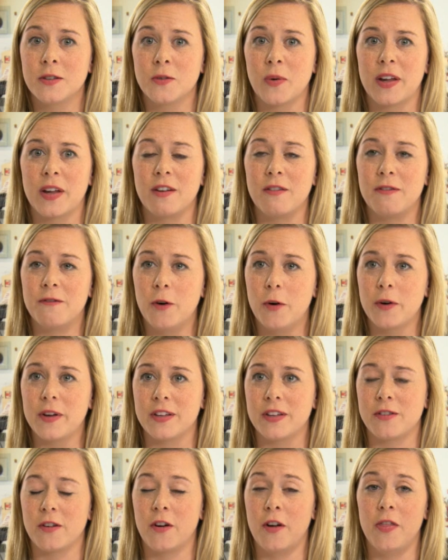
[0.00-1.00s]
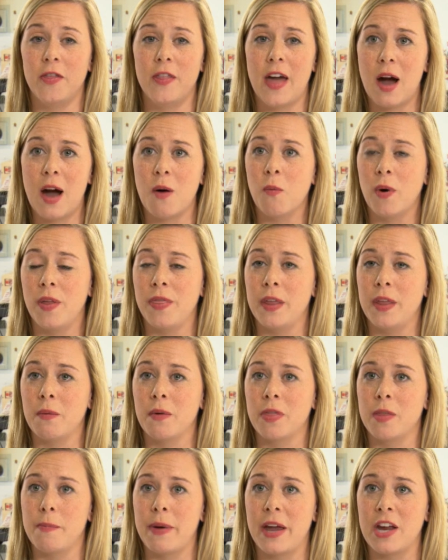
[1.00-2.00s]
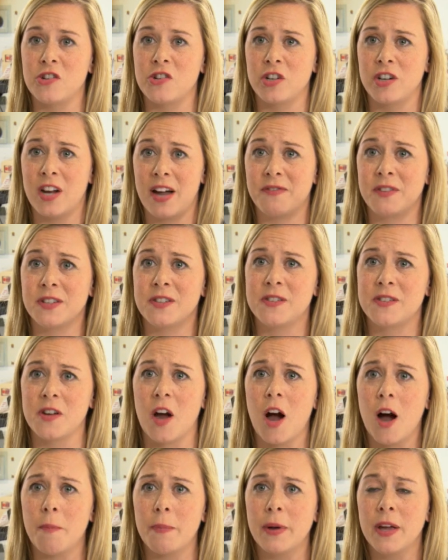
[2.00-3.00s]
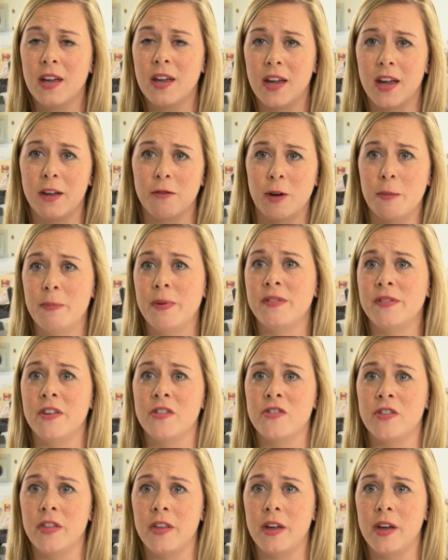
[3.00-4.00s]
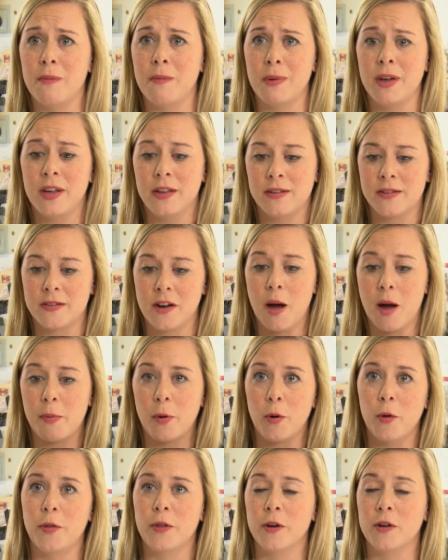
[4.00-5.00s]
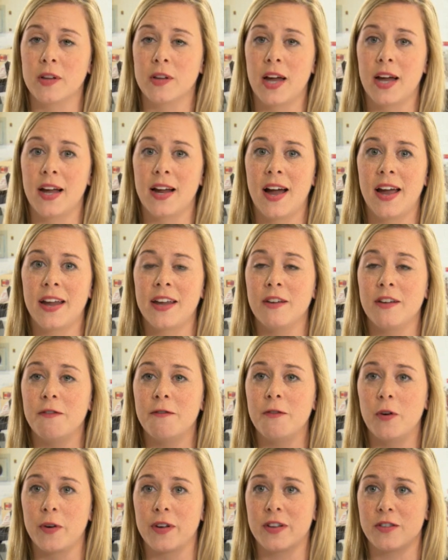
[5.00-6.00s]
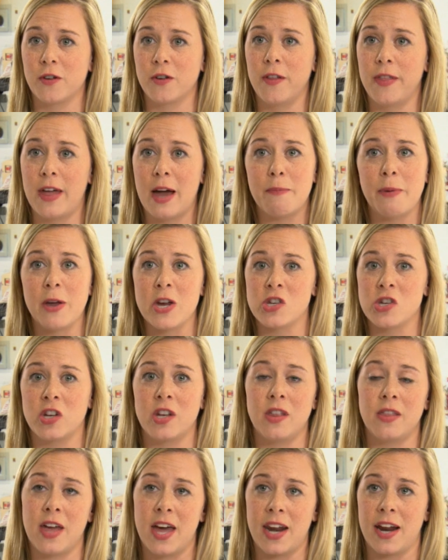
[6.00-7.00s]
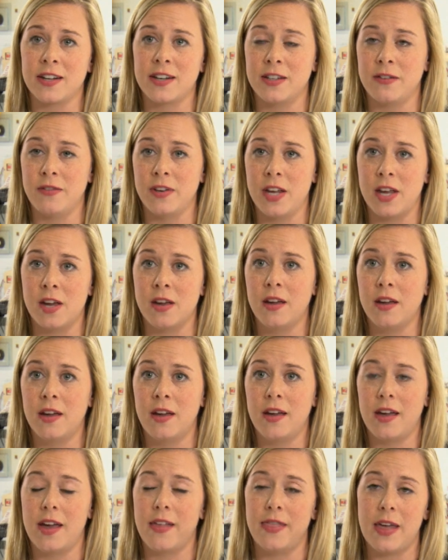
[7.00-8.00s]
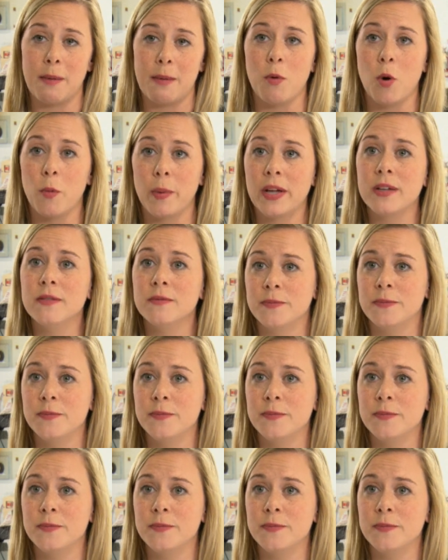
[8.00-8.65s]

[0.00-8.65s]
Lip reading: so I can focus on that one thing with the patient. I have to stop and reposition them, stop, hold their leg. I can focus on that patient and that activity in that moment.